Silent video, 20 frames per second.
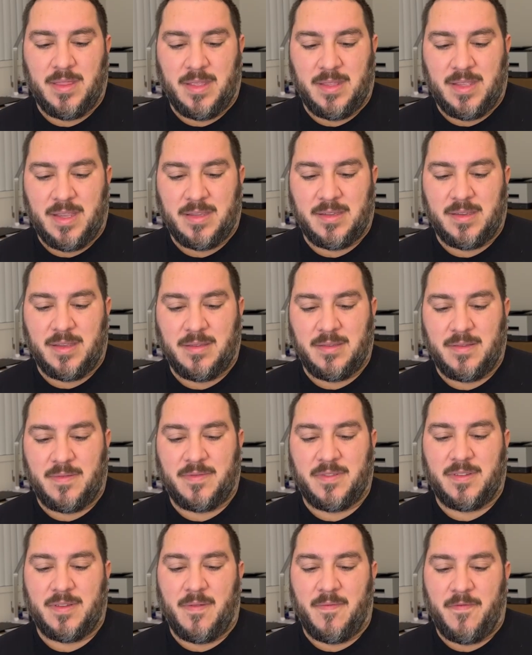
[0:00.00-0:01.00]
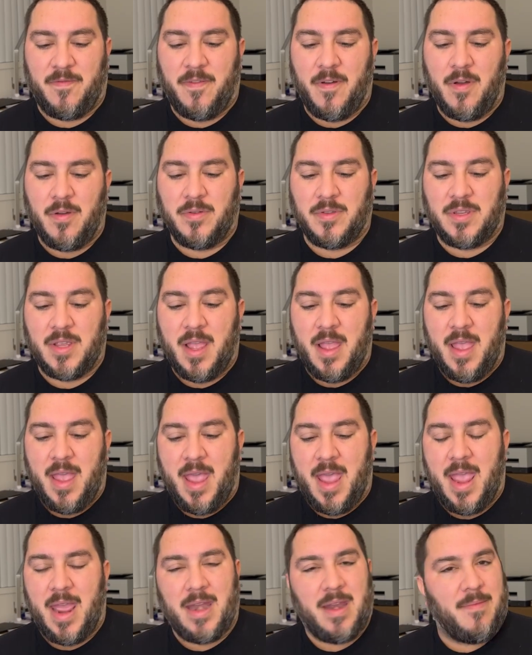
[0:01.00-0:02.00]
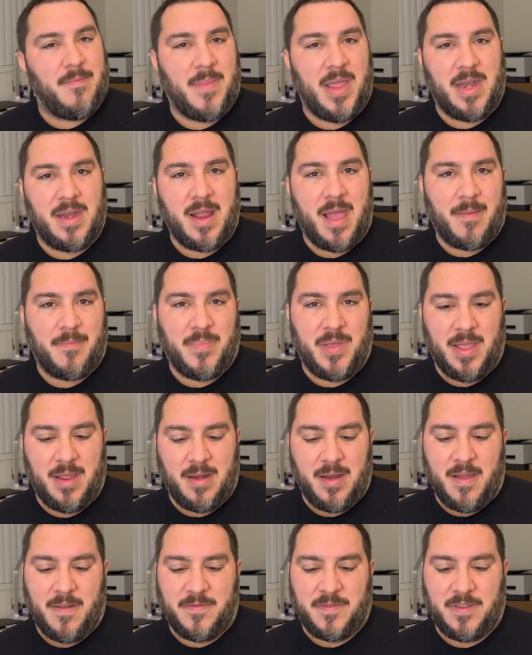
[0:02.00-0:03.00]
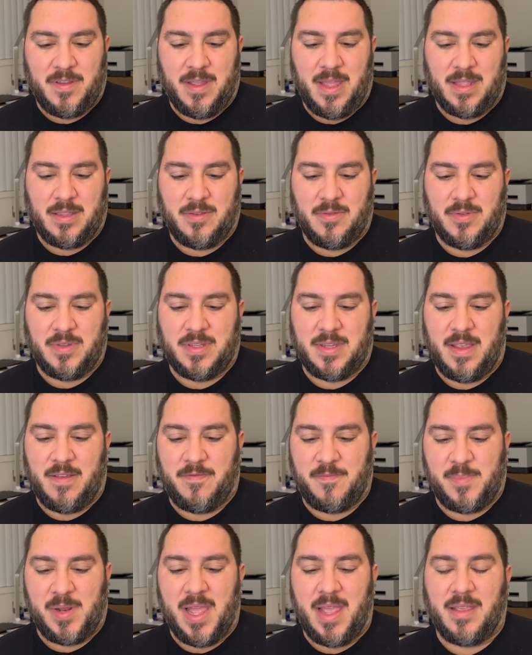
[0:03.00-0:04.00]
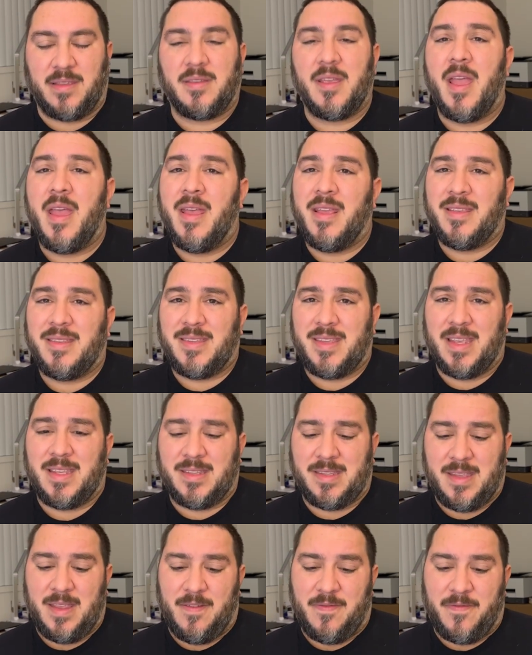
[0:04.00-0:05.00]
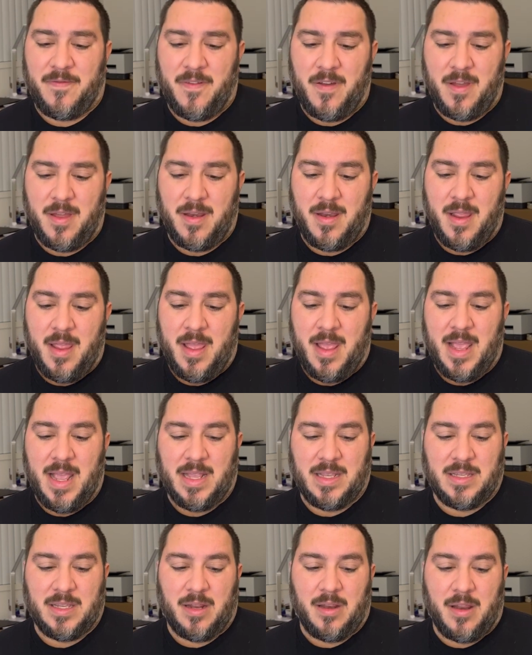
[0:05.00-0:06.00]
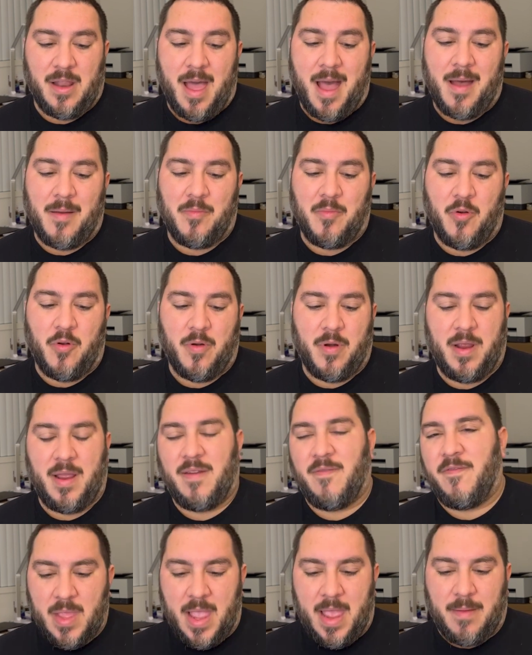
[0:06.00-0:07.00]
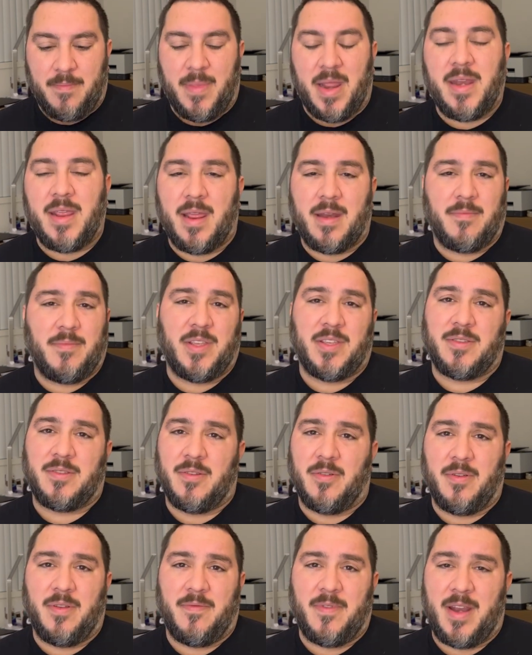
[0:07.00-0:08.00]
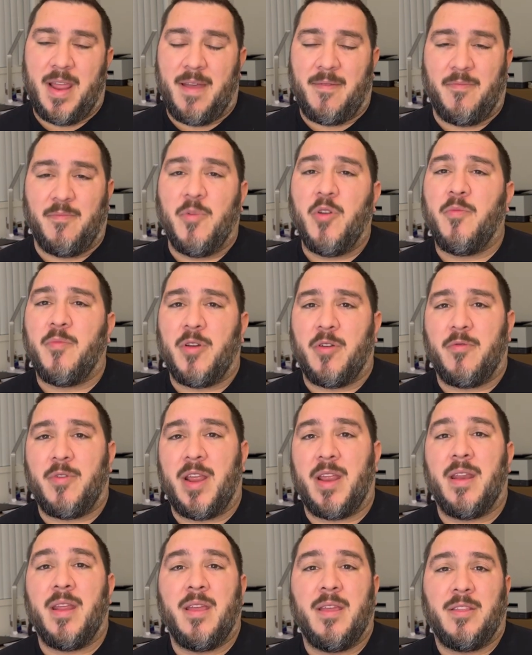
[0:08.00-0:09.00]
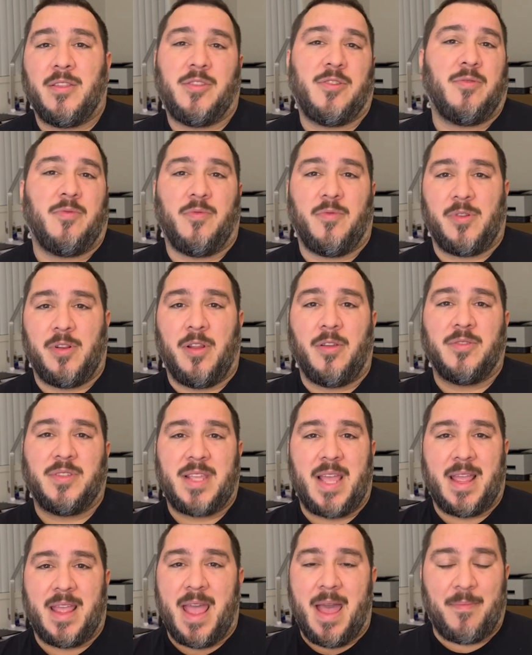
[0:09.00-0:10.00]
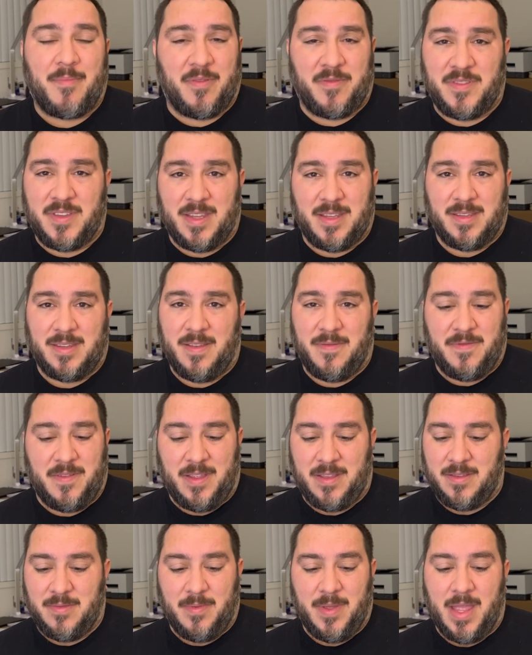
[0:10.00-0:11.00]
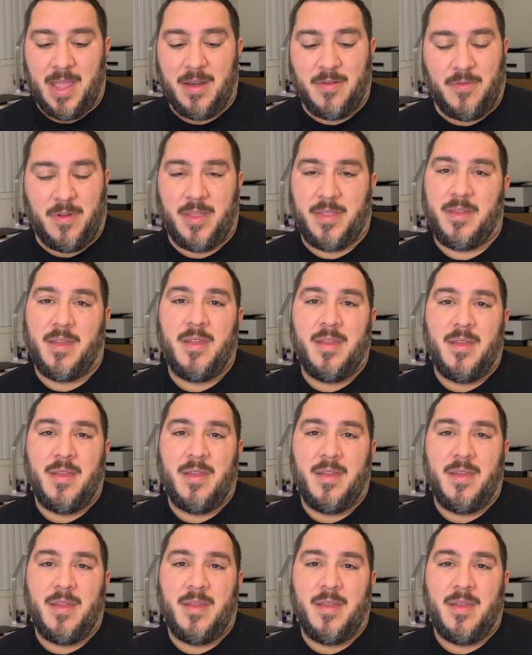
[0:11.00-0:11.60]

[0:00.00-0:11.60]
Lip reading: the distance of some foes, and it may not be enough to get to a safe place. 60 foot is a lot more, and many enemies don't even have movement rate to close that gap of 60 feet to begin with.